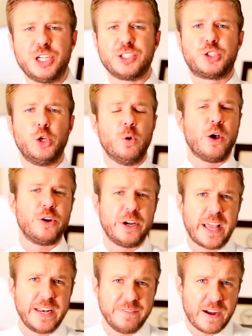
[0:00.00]
just two hundred
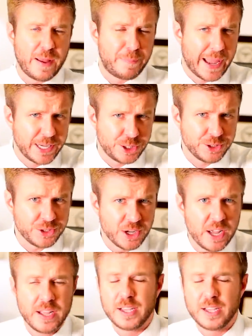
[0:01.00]
eighty-five pages,